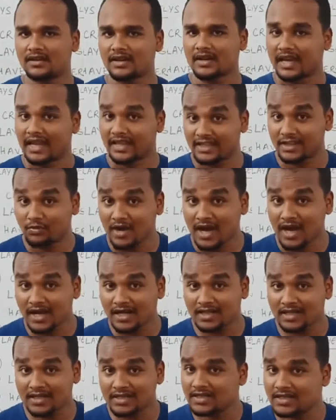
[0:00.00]
Can they
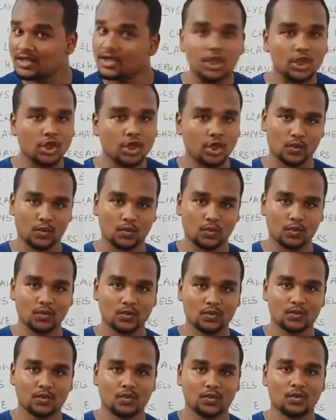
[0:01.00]
walk? No.
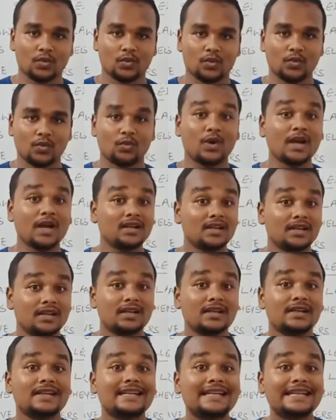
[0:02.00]

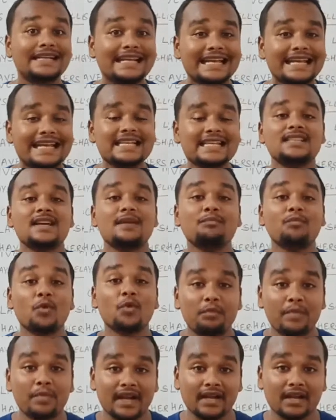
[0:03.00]
What is the
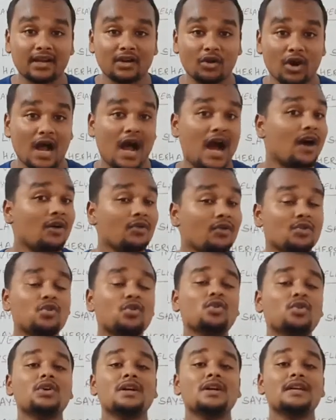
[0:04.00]
movement, or how
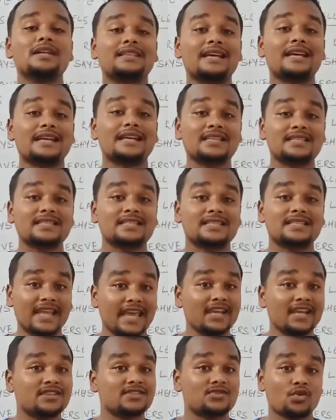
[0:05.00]
do the
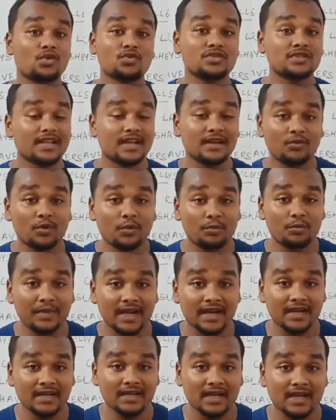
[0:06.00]
snakes shows their
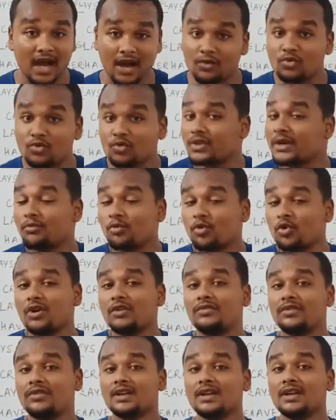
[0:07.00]
movement? How do they
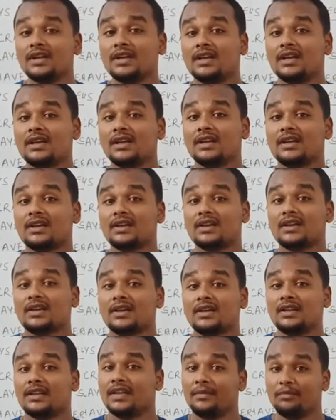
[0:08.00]
move?
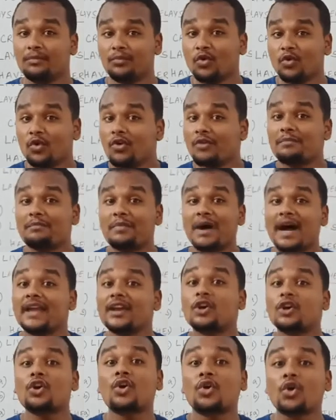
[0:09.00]
They move
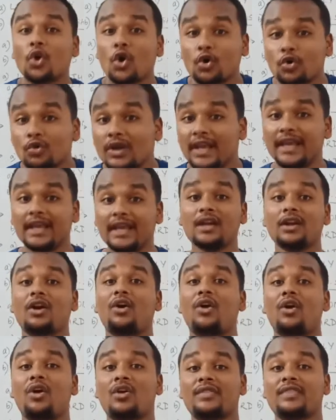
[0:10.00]
by
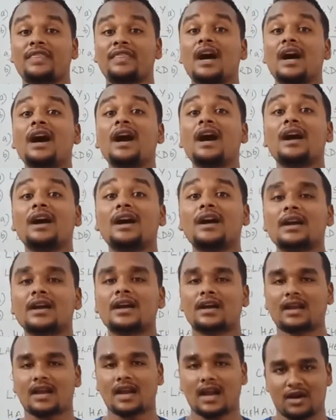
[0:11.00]
crawling on
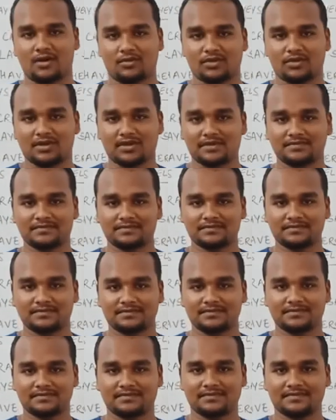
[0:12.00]
the ground.
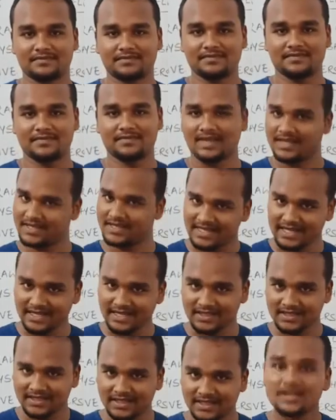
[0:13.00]
Is
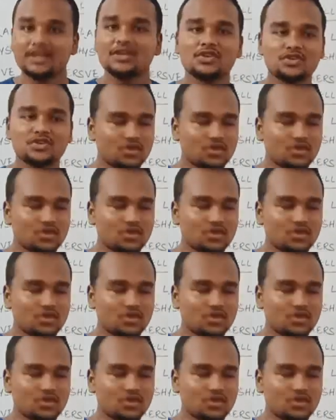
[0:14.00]
it?